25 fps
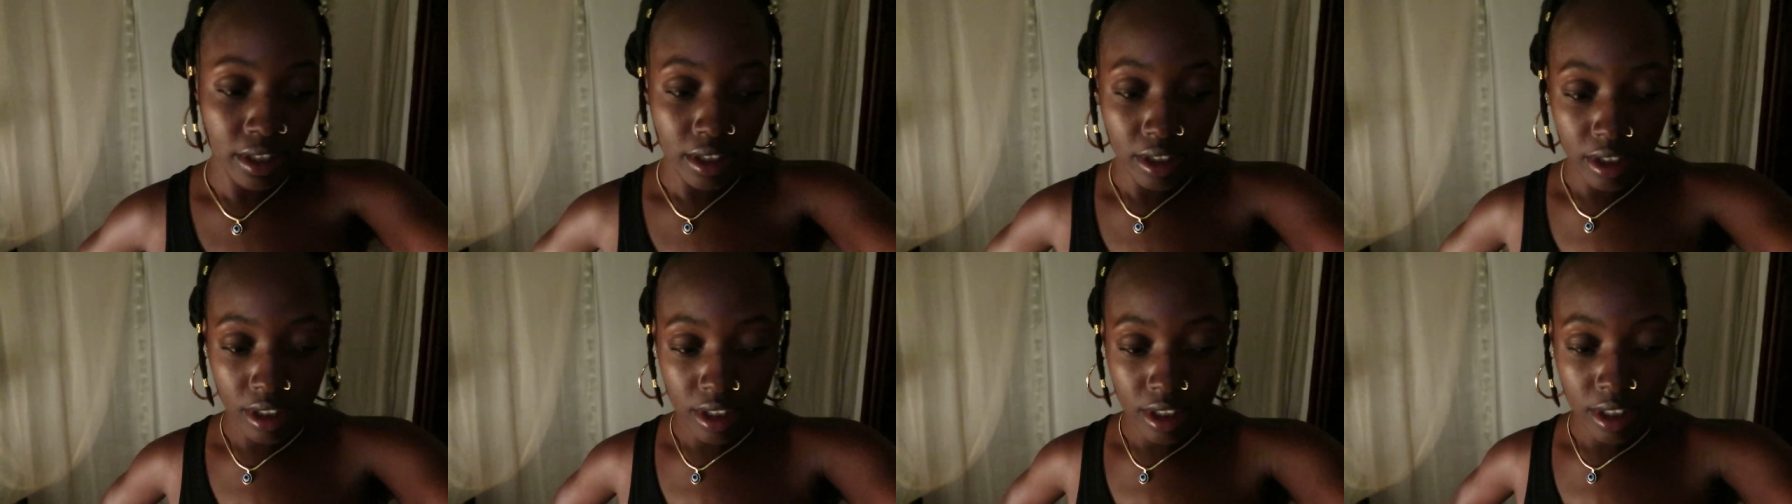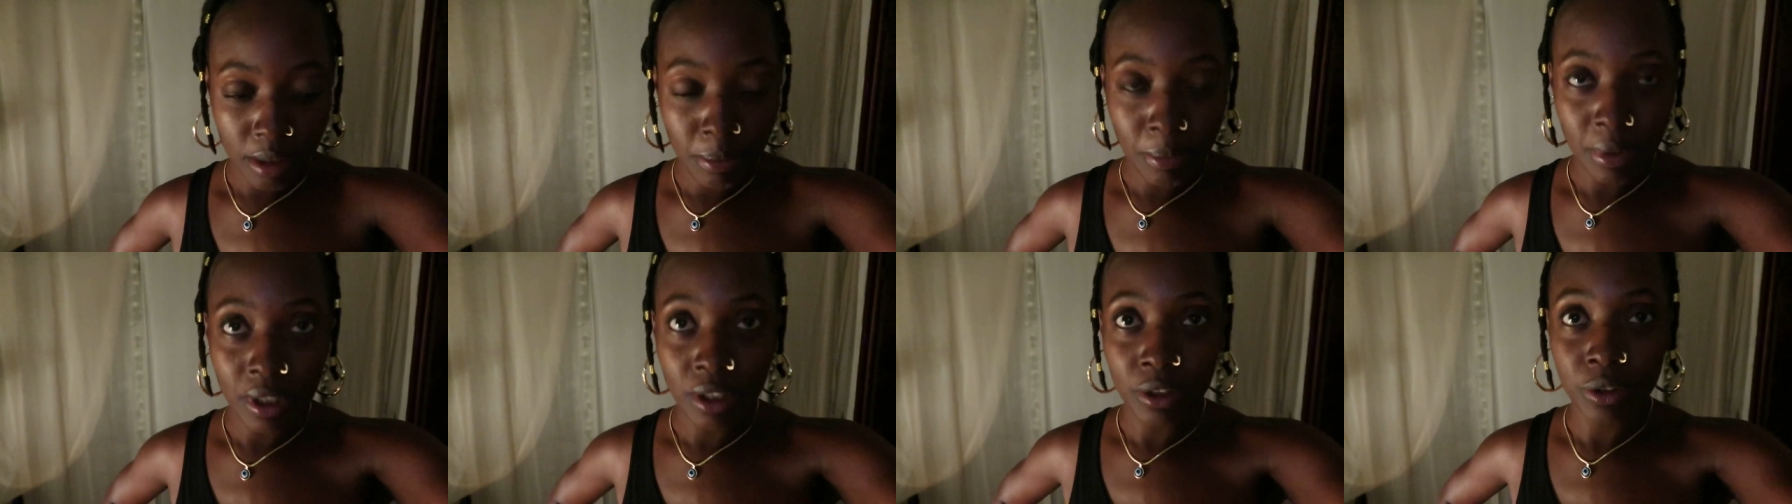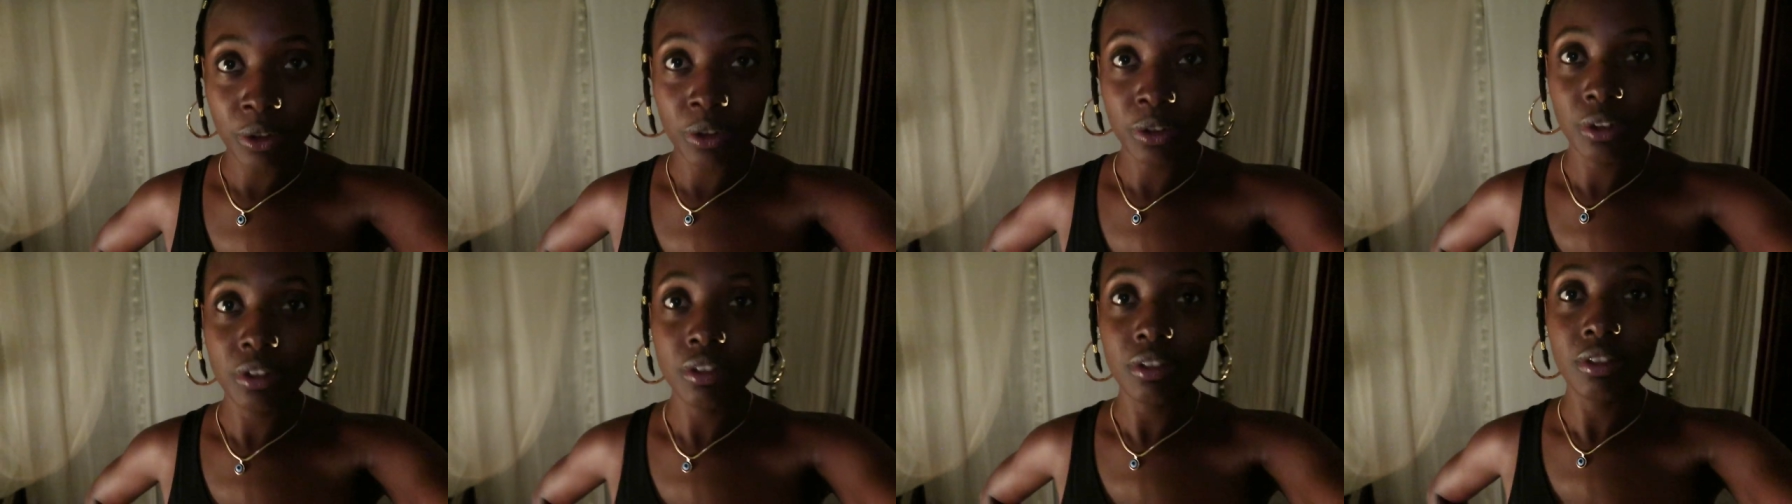it? It's
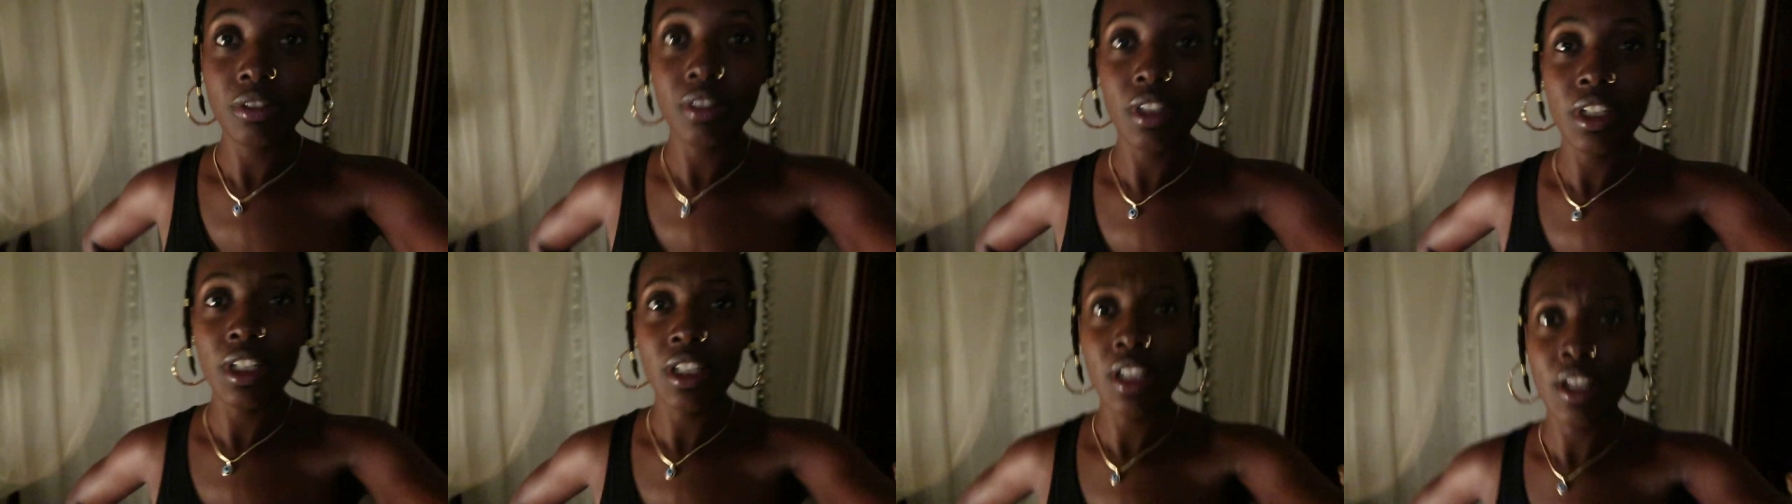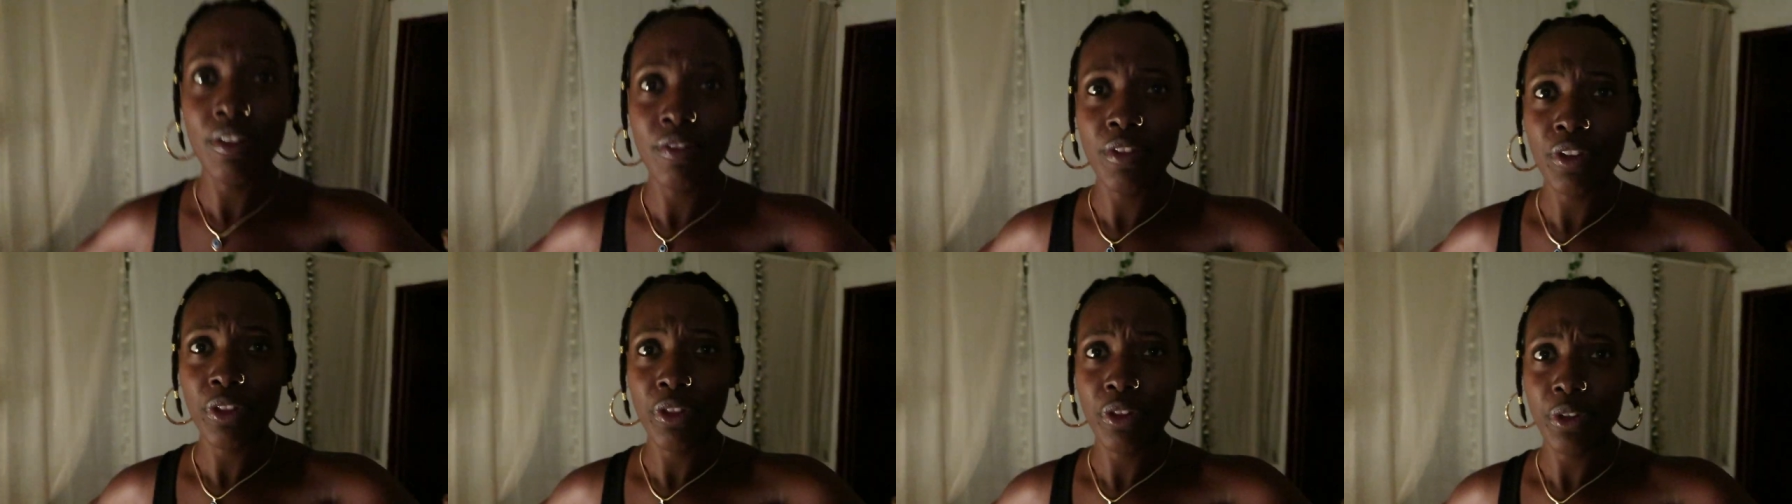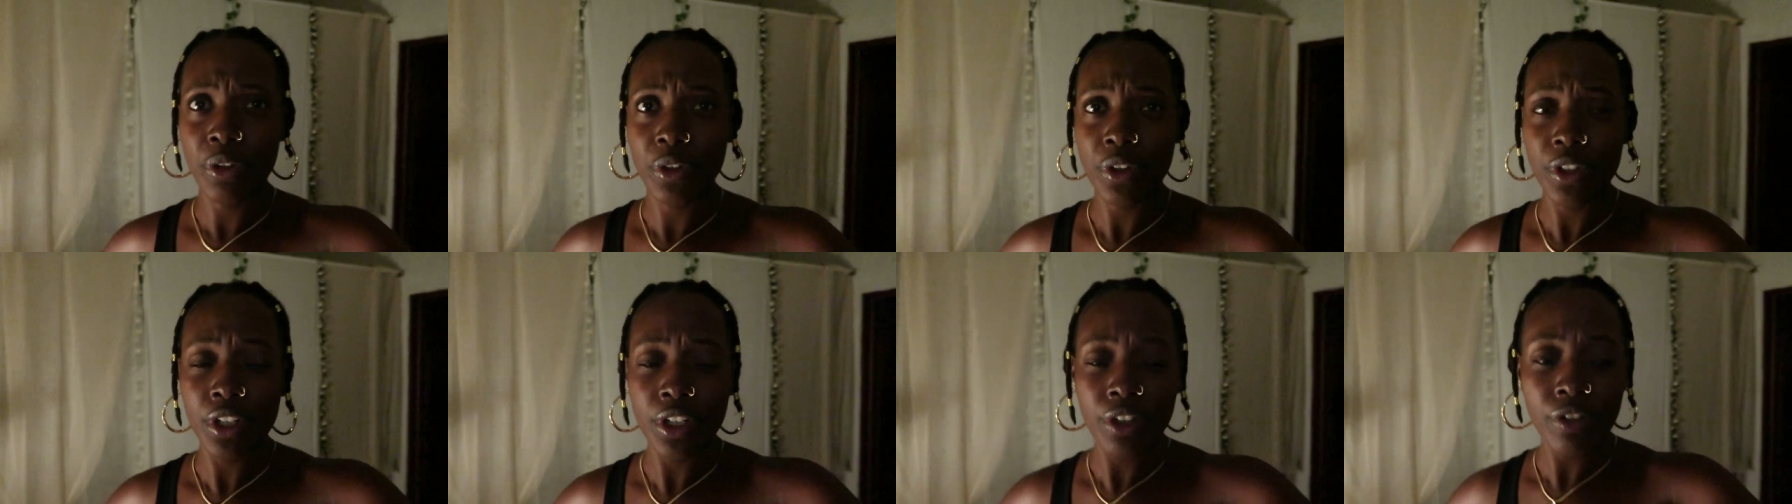about
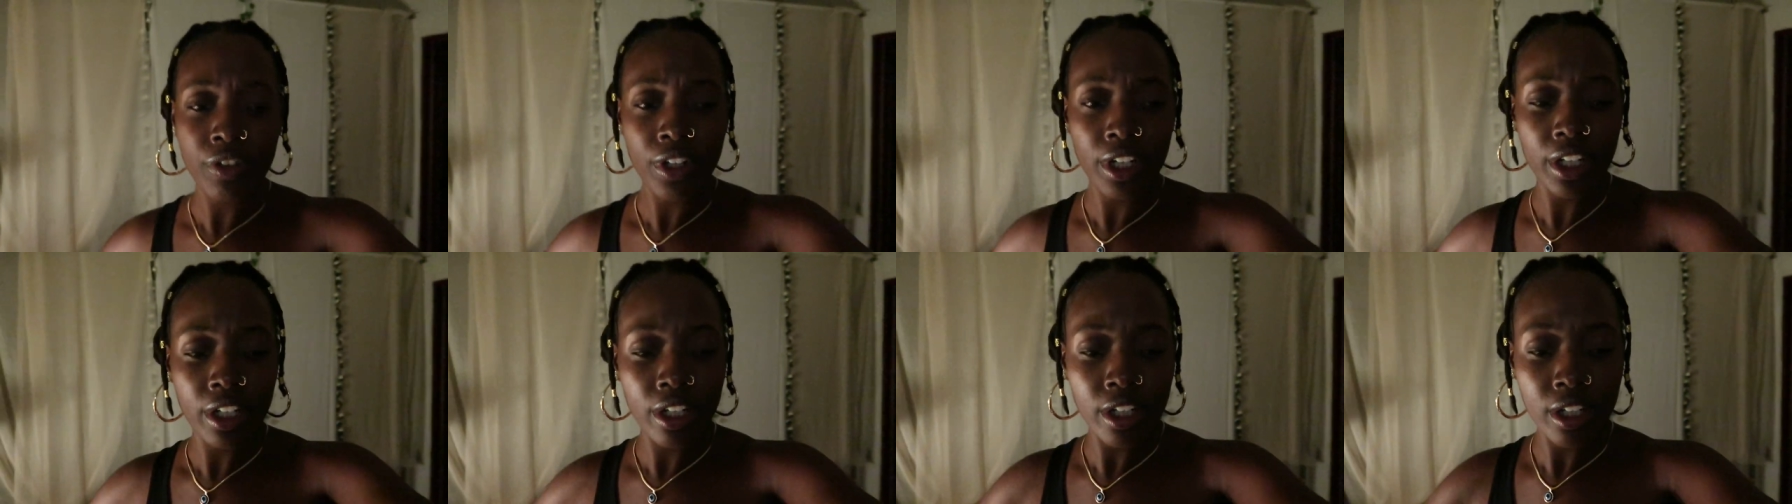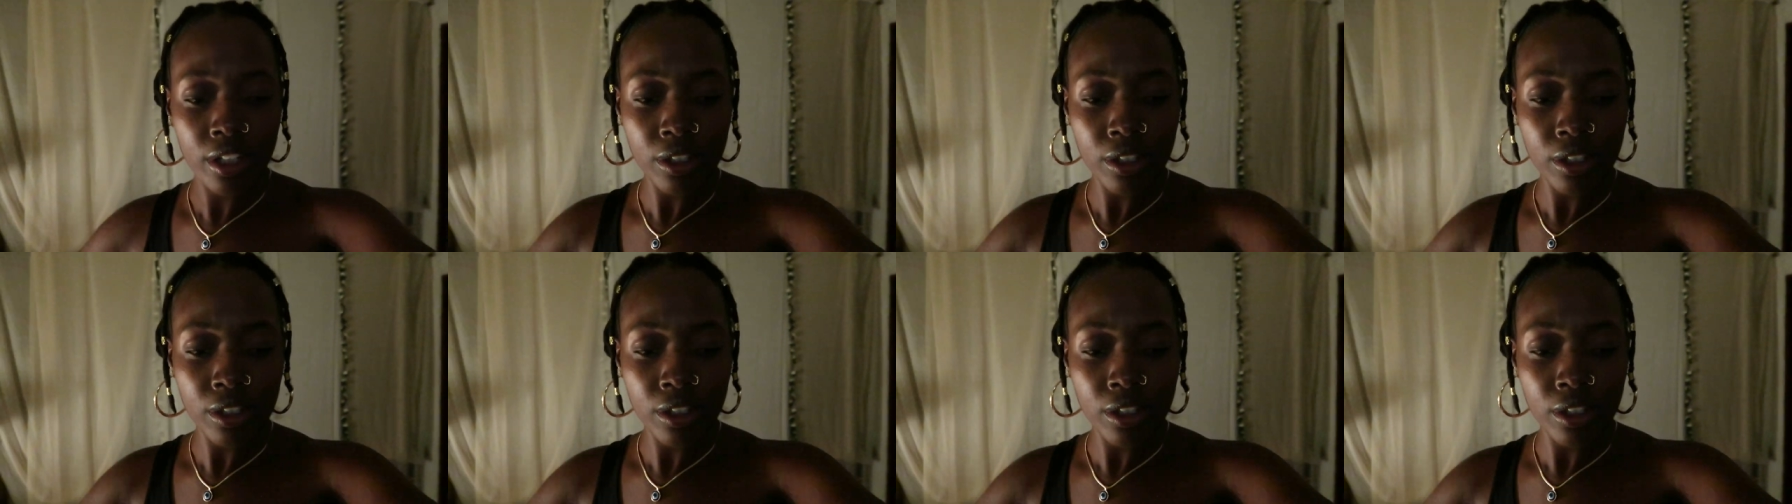11.30 right